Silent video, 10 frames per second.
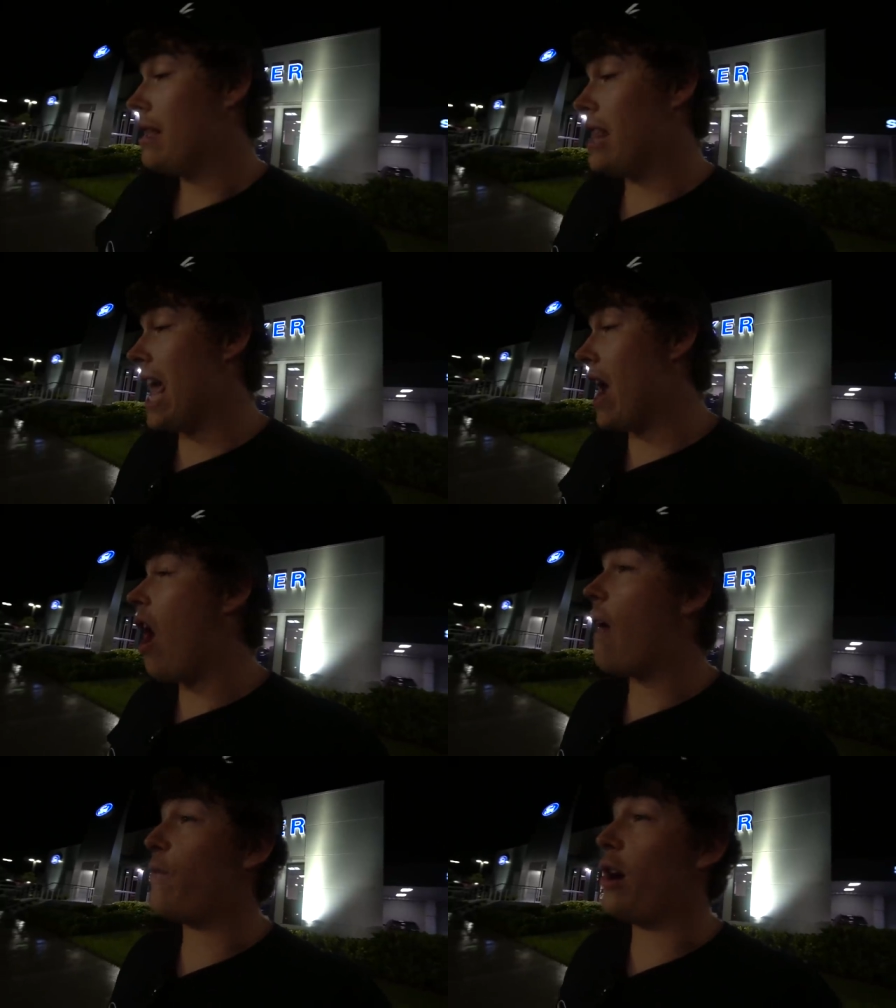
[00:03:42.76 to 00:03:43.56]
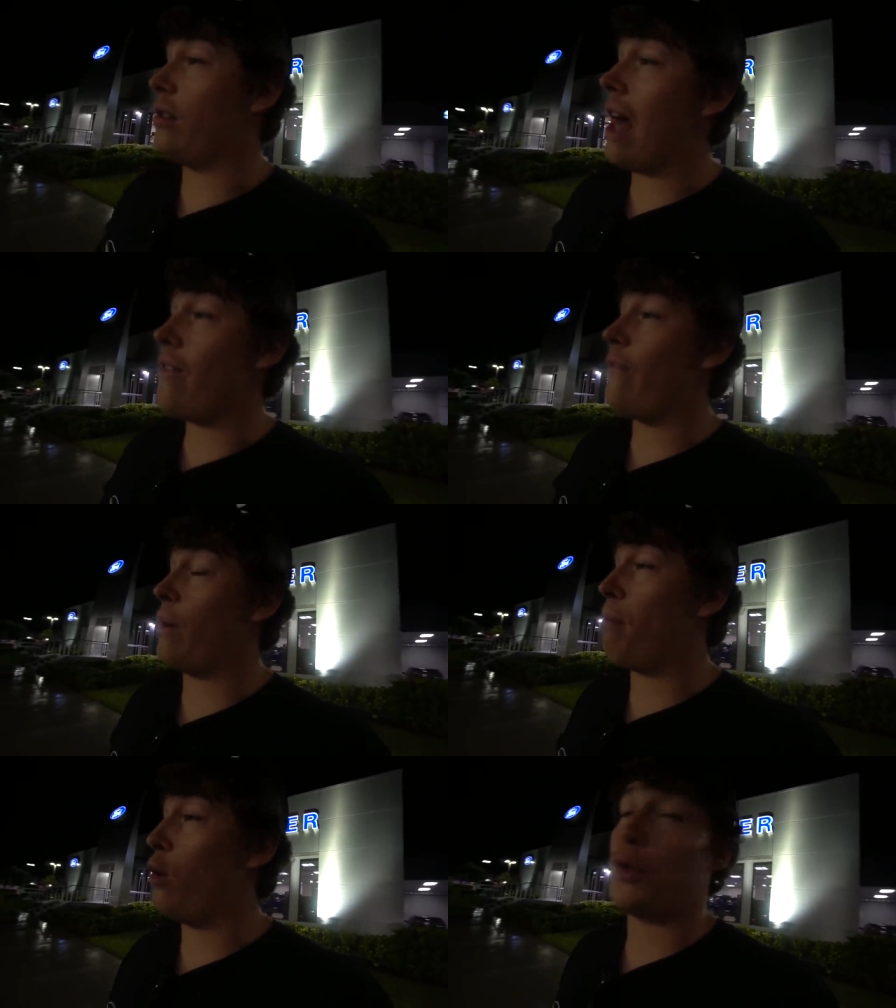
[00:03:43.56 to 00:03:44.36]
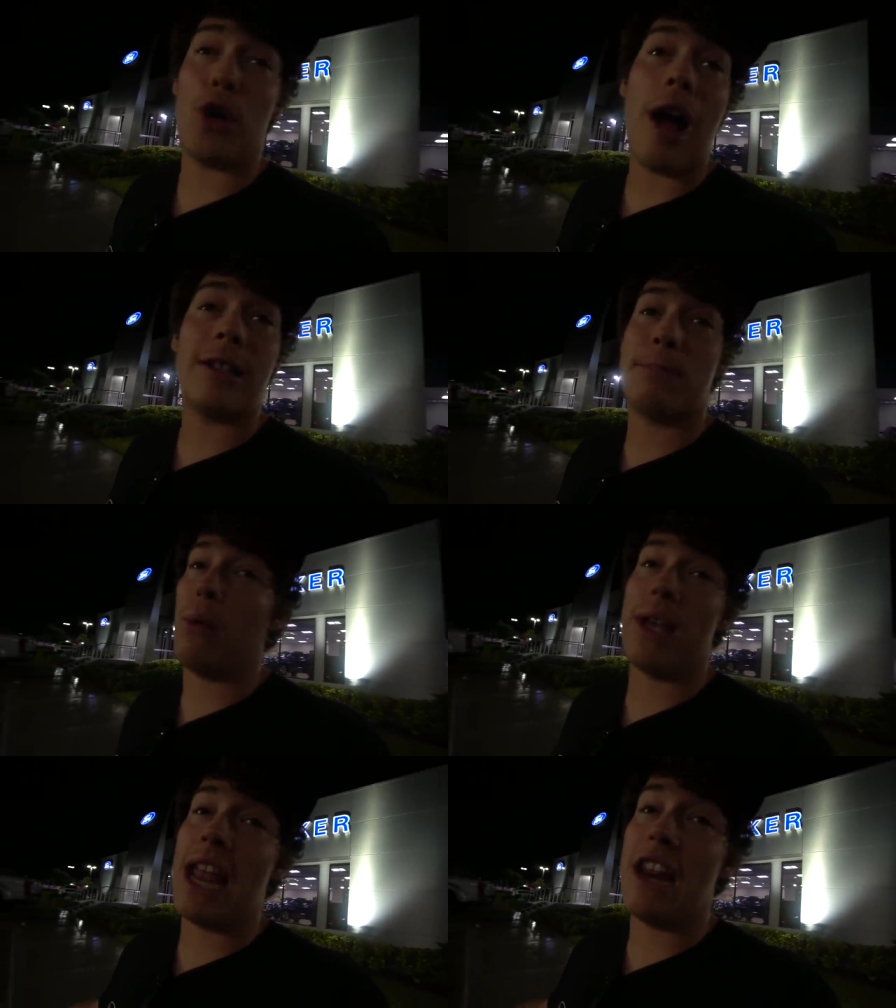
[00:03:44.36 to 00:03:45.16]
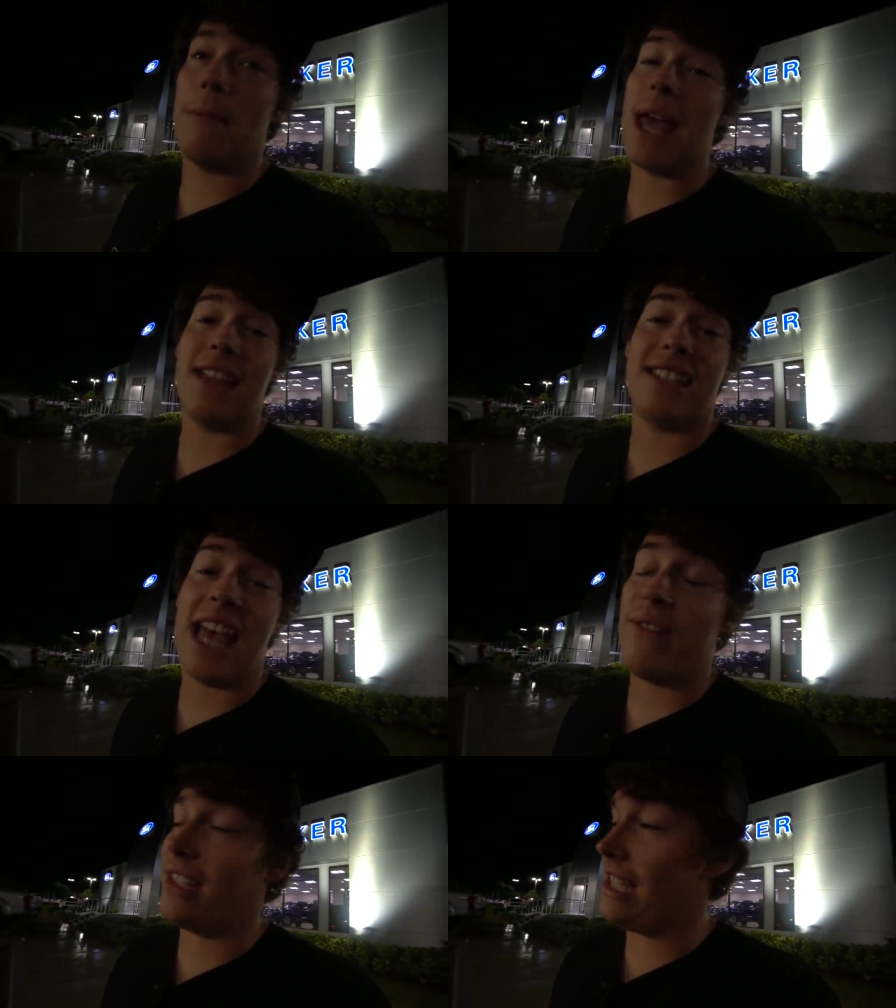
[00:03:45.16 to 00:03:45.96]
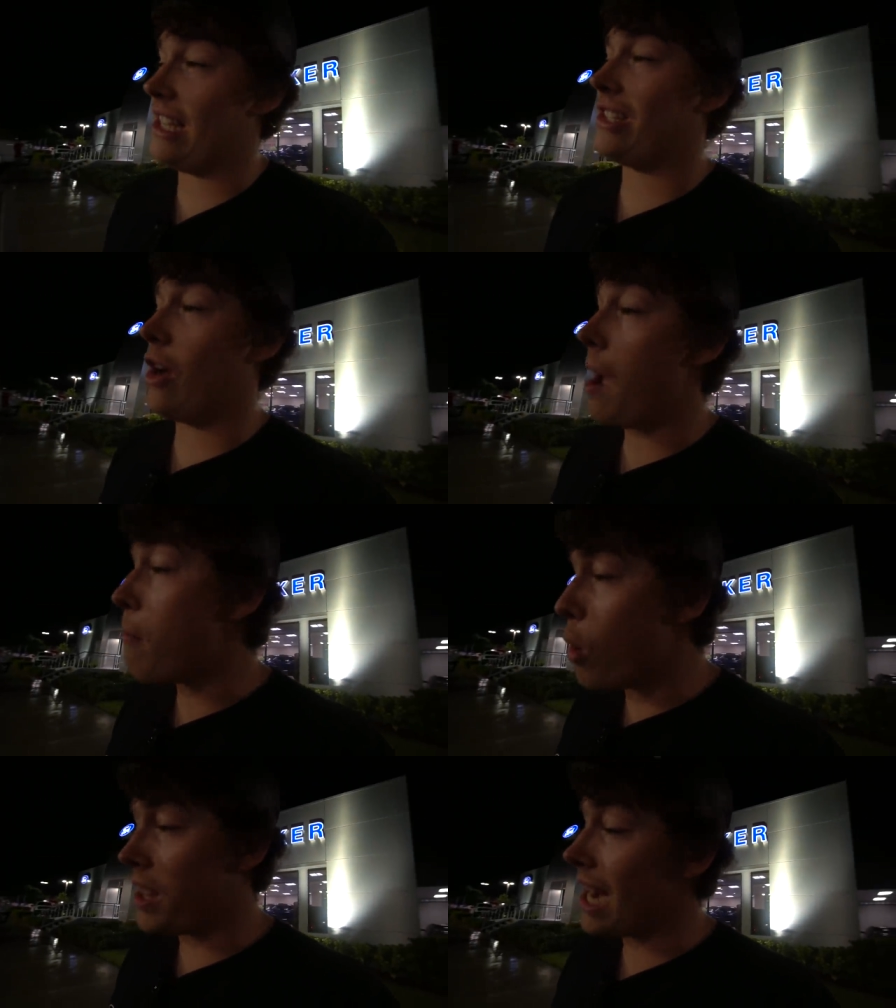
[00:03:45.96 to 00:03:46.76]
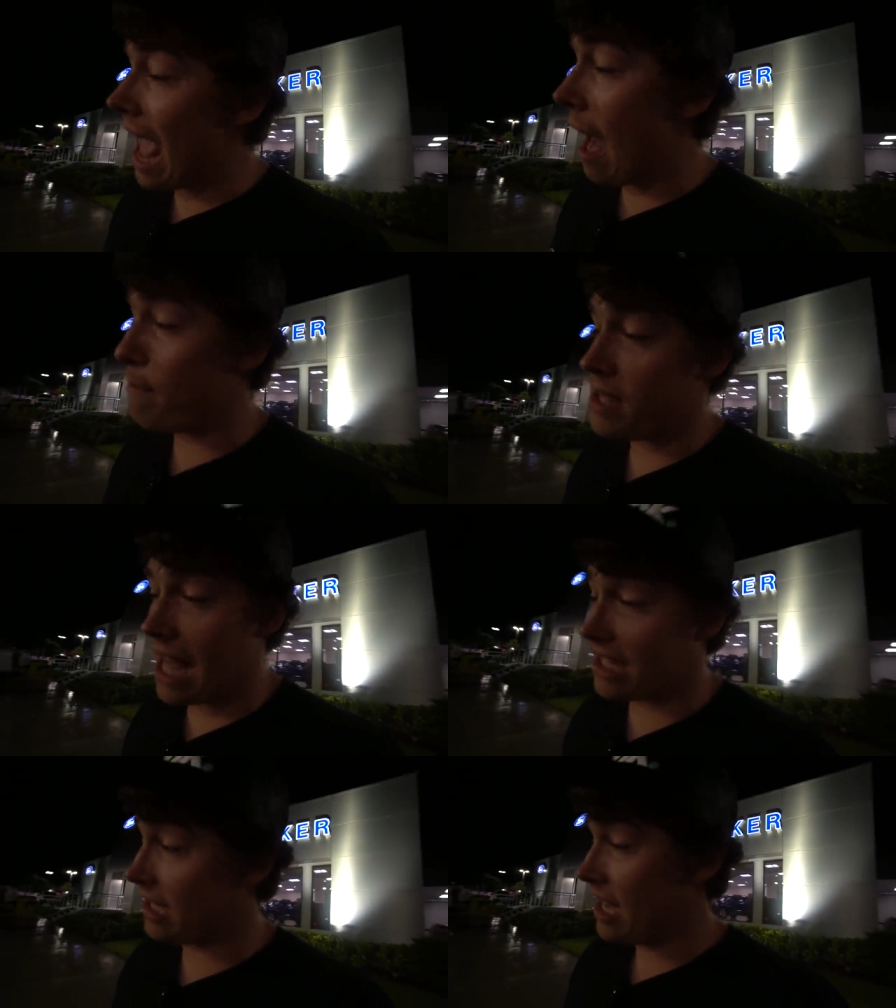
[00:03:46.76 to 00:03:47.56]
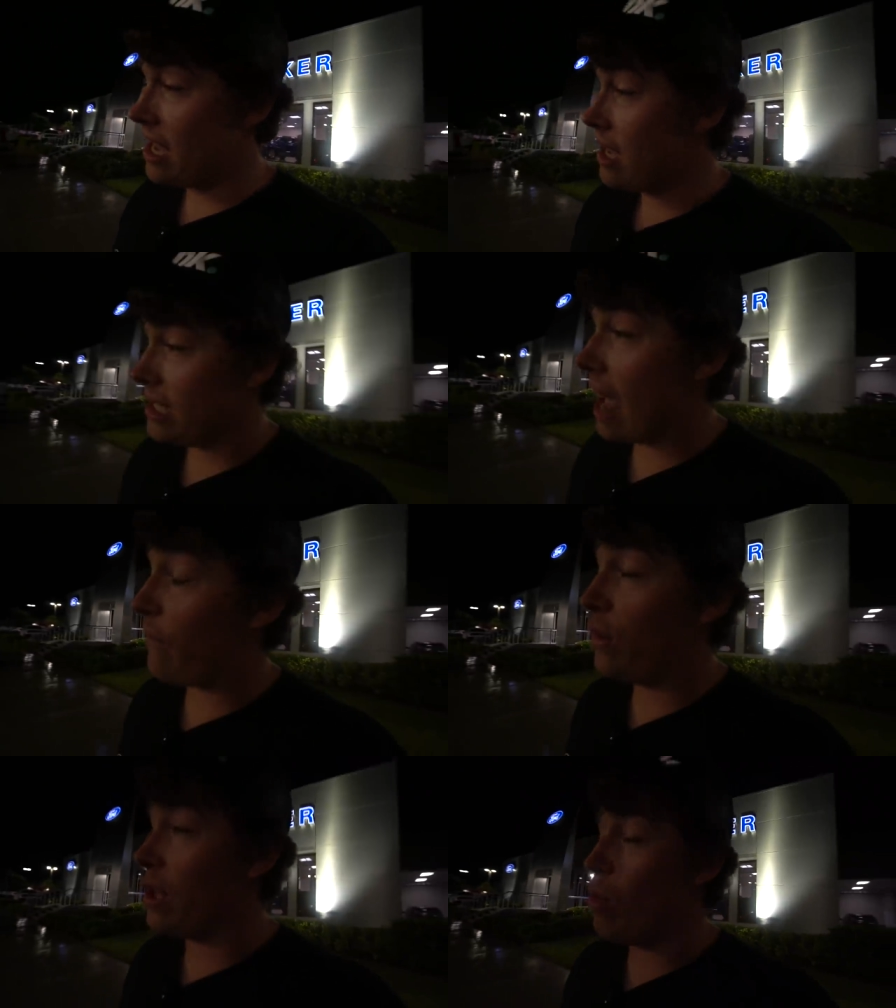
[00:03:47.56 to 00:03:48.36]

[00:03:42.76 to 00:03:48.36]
they offered 11 for both trucks, but we ended up getting 17. So I'm more than happy. That's definitely